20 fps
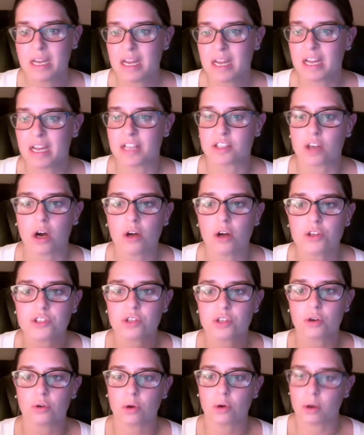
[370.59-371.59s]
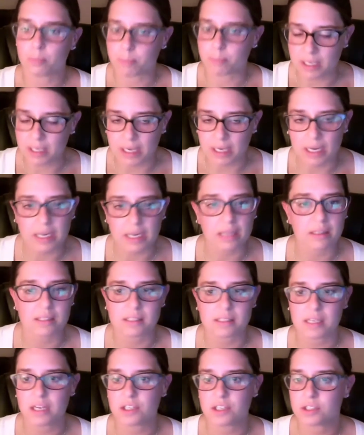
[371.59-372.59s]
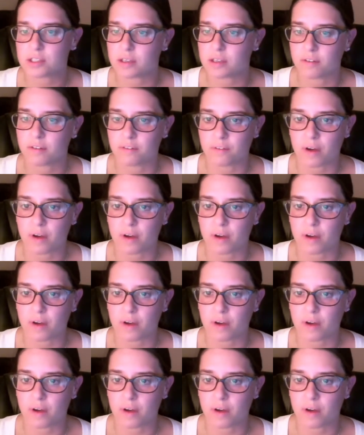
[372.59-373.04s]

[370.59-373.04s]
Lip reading: It's also beginning the stages of